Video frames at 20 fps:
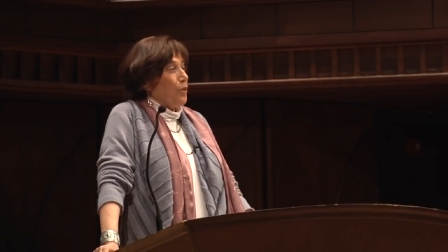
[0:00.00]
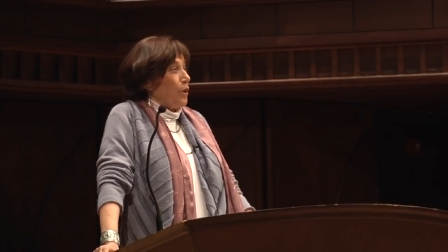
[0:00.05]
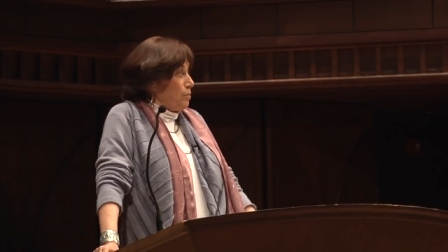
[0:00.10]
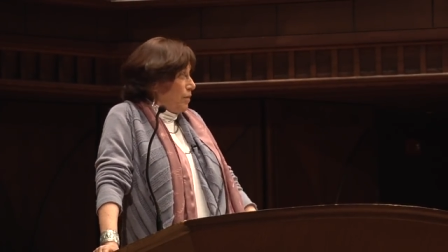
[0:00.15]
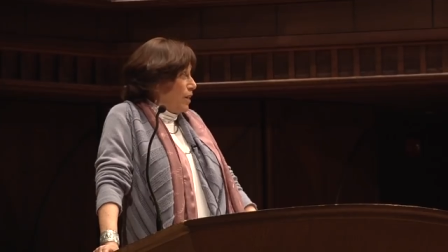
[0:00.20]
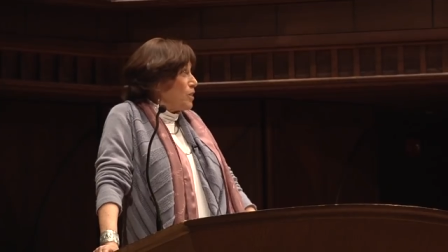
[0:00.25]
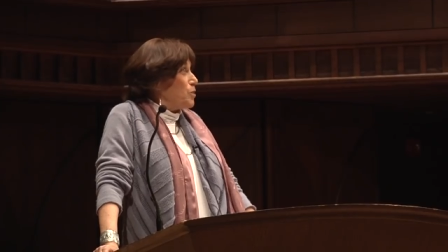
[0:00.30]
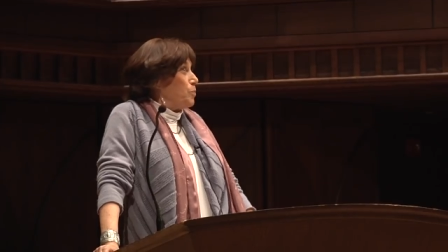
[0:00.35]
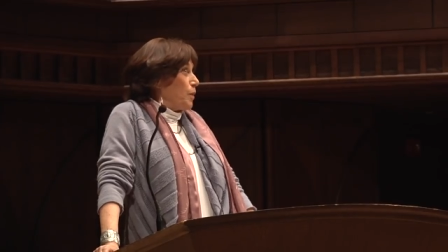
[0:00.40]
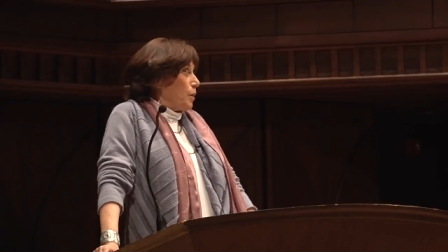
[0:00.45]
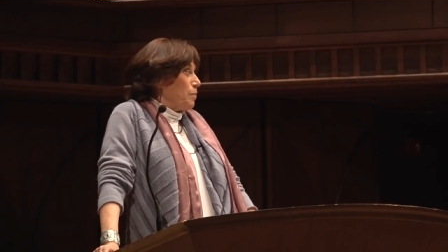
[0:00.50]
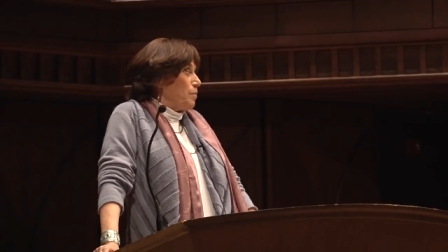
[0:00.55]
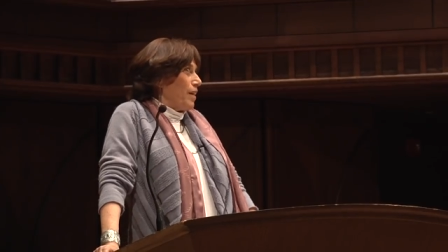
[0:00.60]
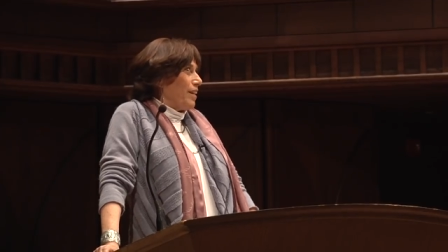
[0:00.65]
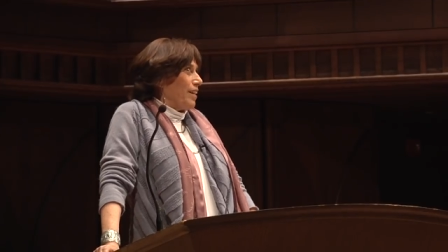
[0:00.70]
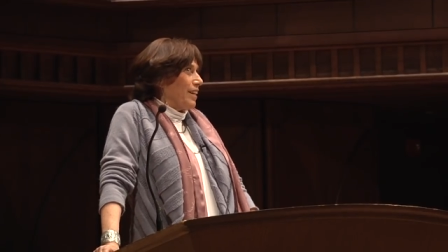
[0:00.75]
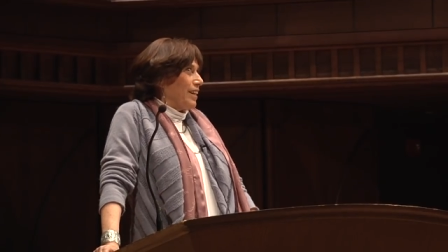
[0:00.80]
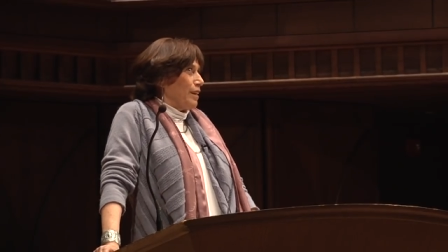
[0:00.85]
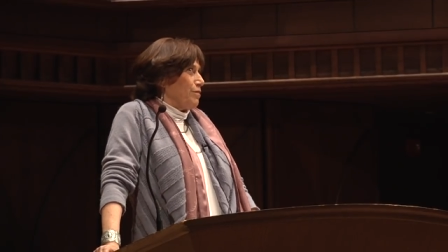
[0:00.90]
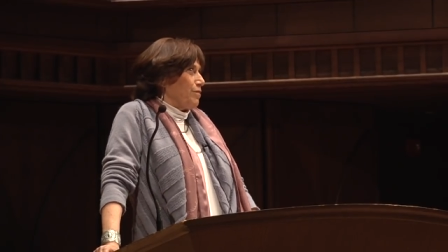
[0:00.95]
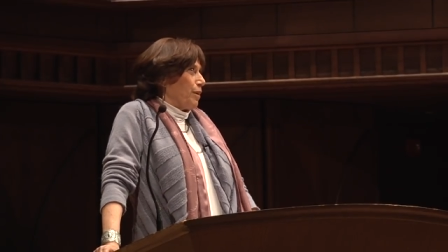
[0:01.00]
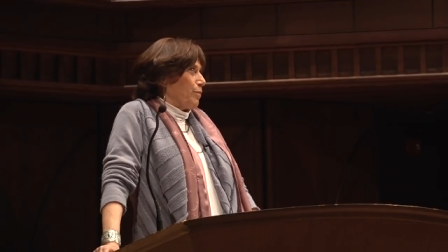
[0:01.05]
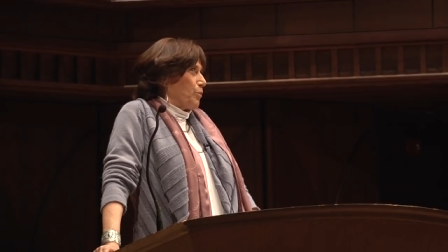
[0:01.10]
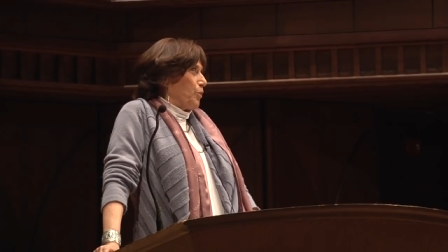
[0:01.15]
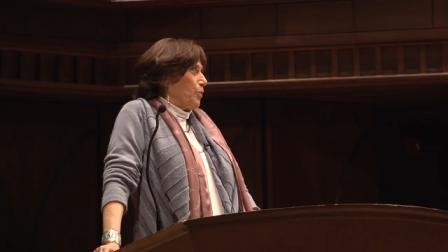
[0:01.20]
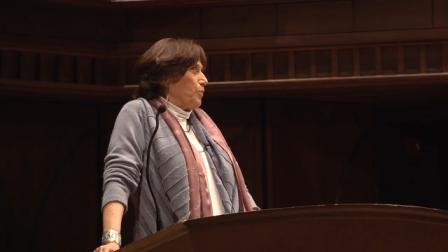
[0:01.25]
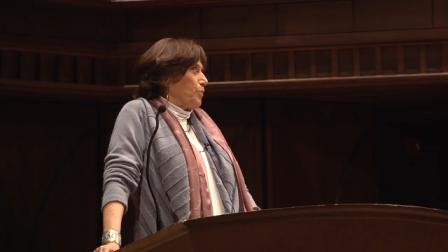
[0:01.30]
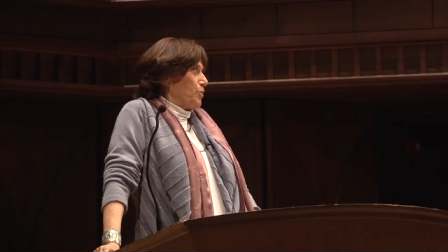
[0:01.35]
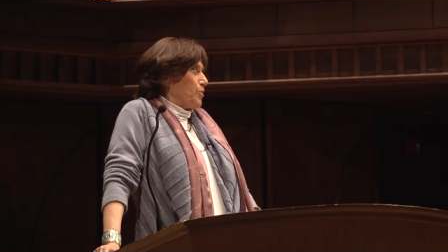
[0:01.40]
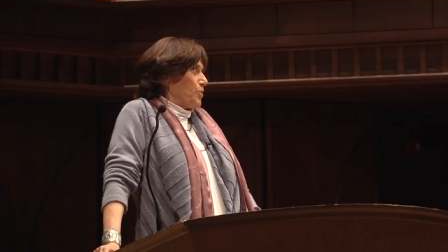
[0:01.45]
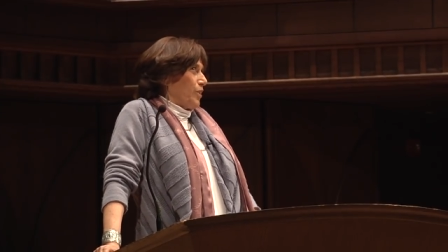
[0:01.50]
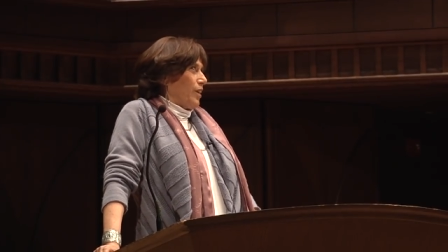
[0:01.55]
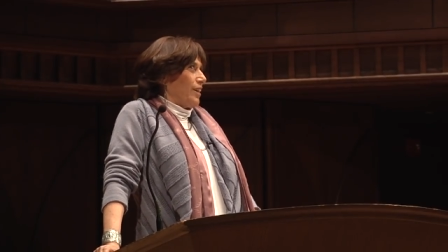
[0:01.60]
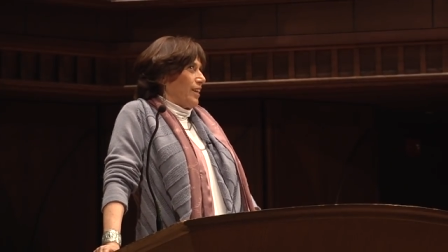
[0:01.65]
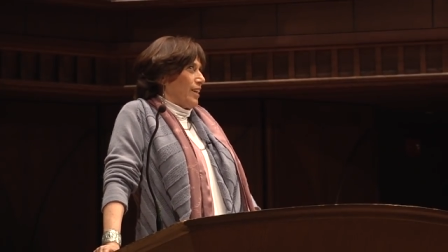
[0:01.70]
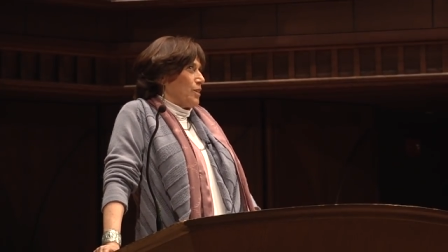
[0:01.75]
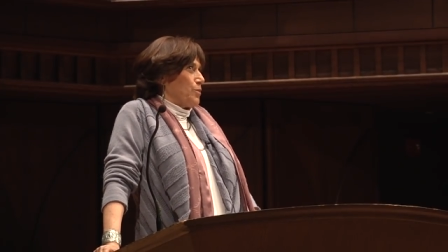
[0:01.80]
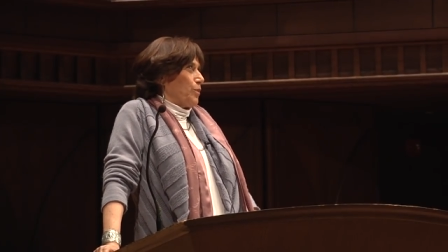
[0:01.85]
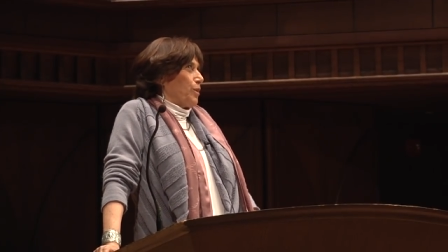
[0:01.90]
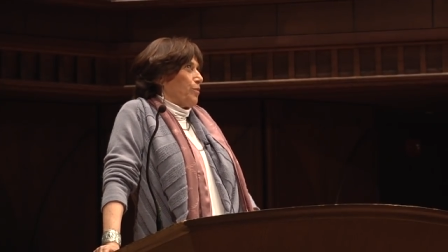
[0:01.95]
oh, I must be American if I'm going to
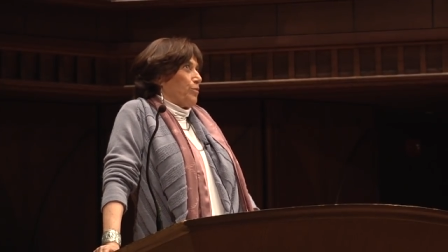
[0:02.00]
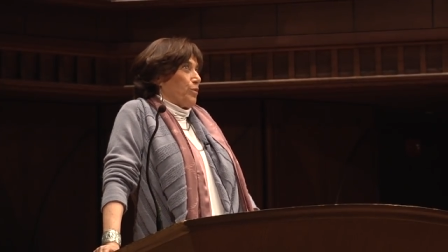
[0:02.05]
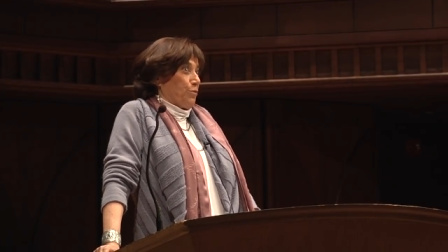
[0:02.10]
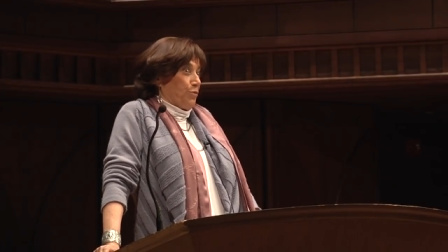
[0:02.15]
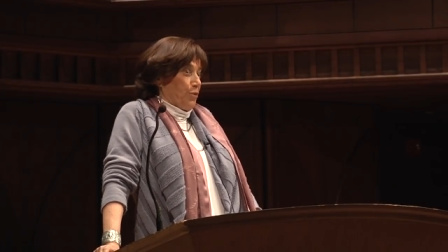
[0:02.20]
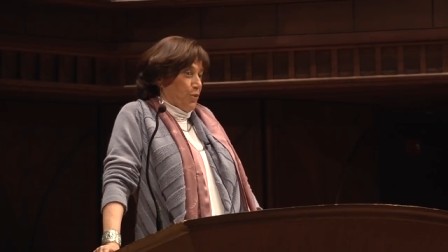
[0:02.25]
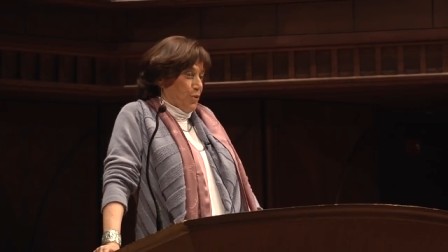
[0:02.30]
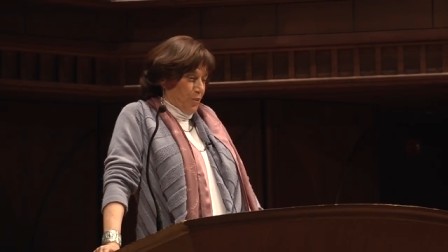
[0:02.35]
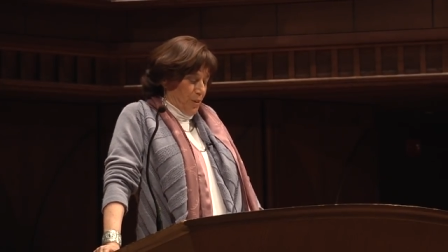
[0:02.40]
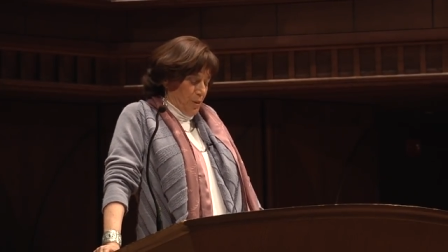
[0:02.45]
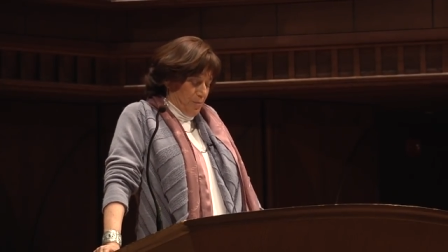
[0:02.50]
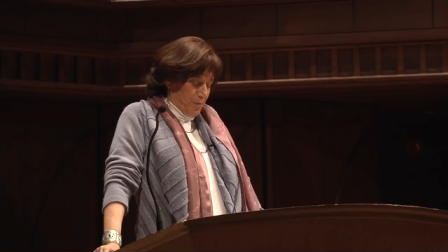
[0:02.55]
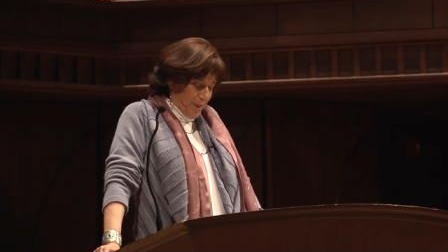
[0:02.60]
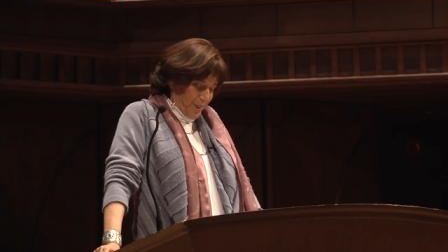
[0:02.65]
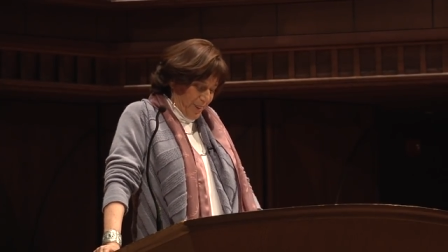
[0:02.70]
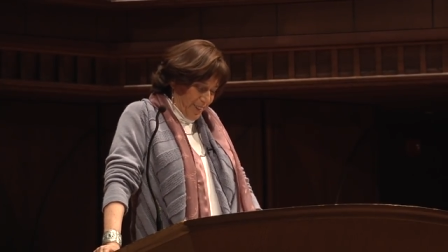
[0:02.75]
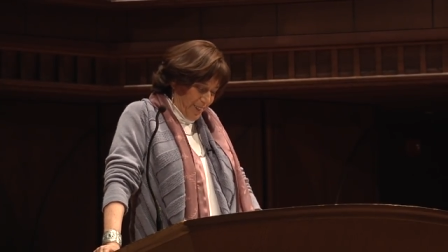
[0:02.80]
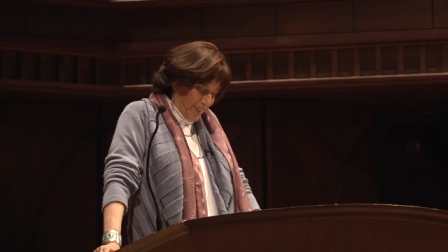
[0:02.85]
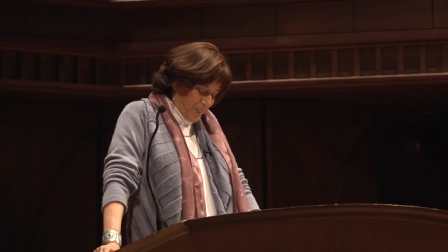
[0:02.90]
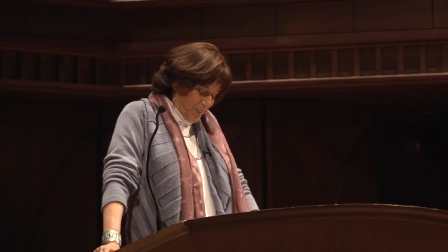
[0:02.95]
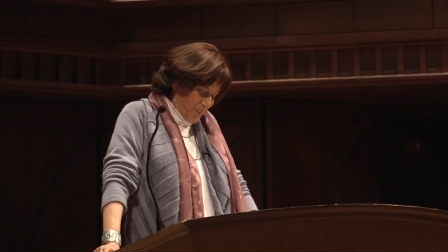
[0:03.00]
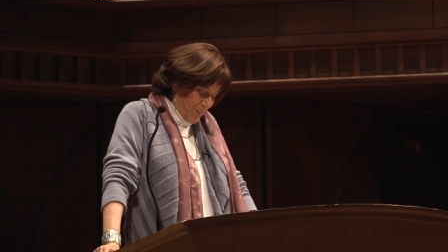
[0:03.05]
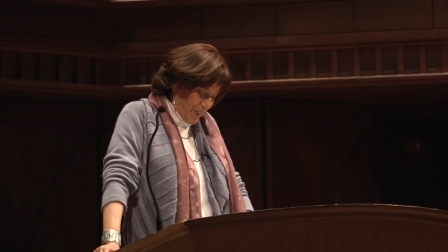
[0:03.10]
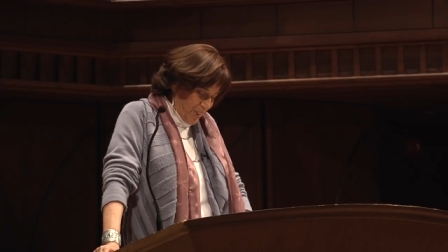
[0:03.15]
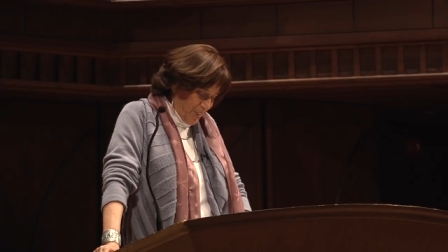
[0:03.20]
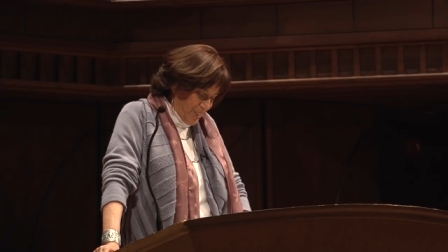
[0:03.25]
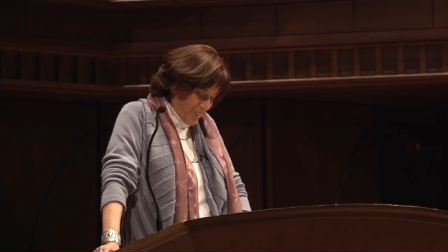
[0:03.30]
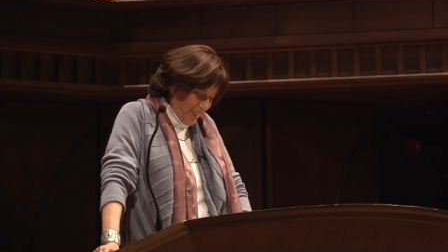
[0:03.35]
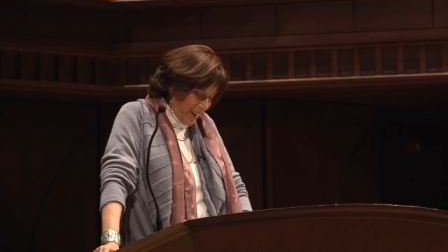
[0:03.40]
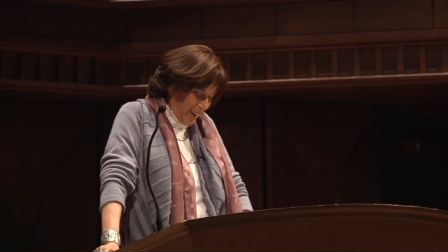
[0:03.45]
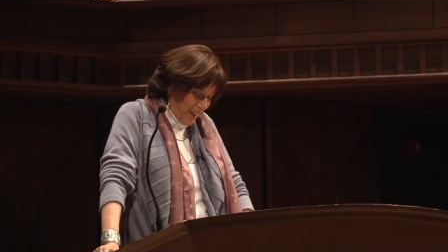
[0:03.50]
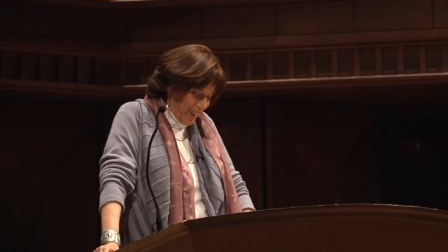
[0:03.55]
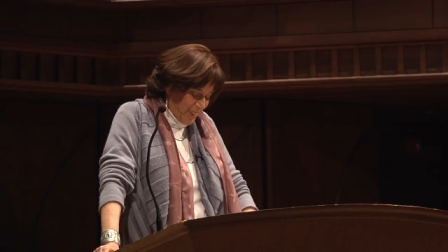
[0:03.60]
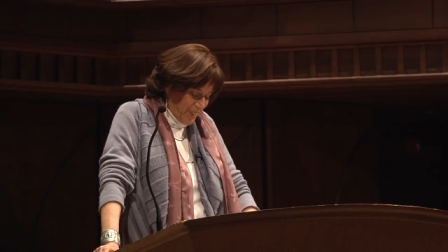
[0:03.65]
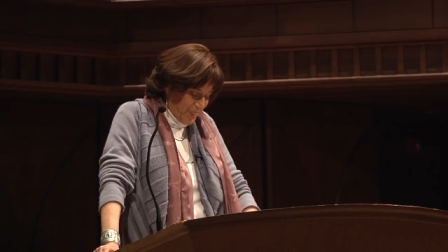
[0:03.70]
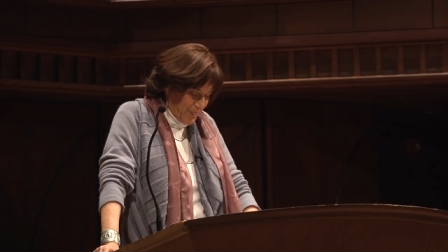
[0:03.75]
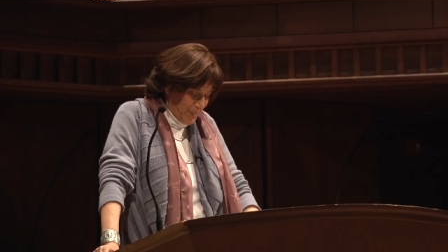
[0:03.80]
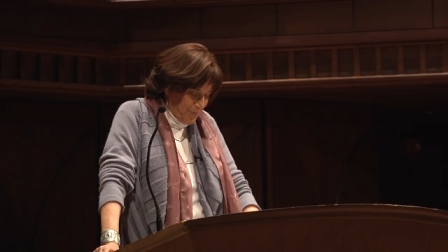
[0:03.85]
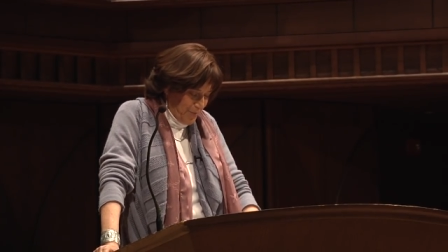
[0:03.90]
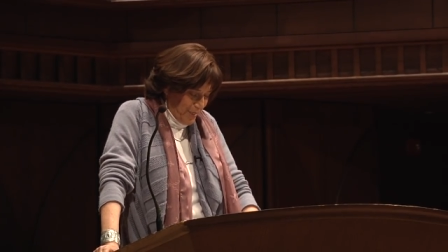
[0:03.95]
China as one of the official American exchange
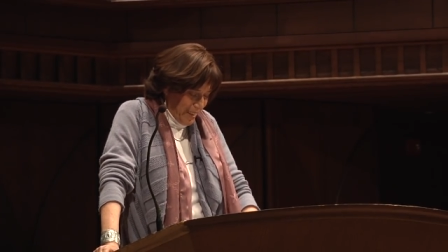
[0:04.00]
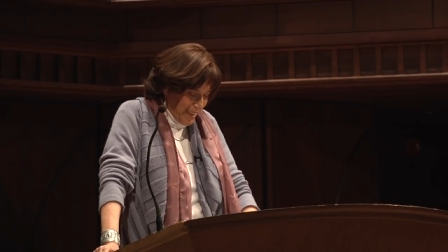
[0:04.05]
scholars.